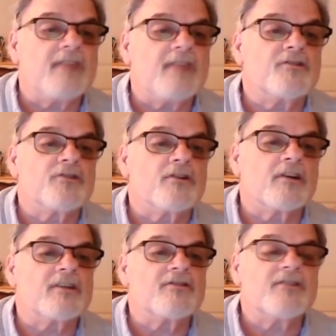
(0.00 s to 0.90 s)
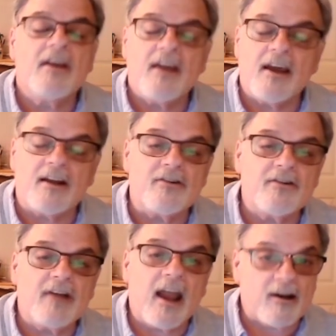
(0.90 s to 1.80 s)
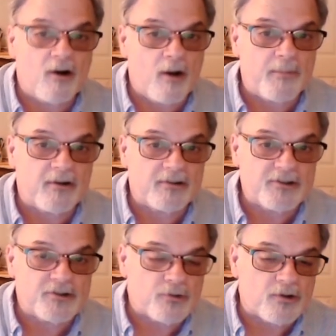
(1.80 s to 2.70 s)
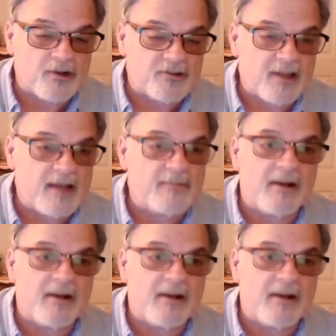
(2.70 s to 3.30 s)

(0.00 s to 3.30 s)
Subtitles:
Dan Jurgens, and a new guy, and I hope I don't destroy his name,